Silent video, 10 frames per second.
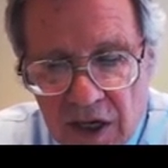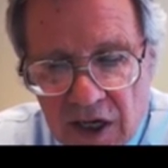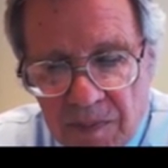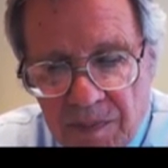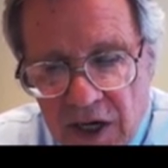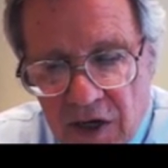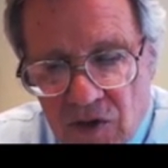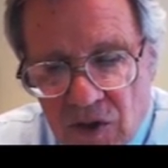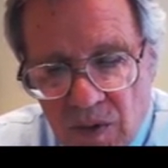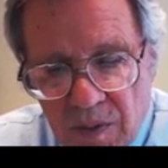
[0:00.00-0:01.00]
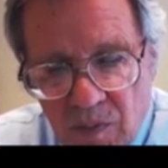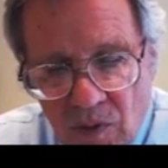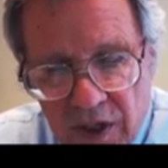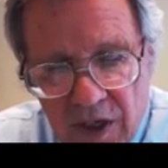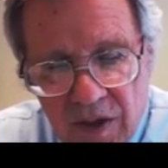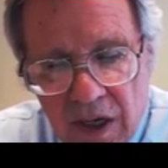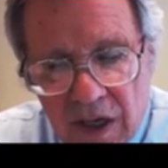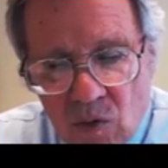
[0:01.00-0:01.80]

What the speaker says: compares the reporting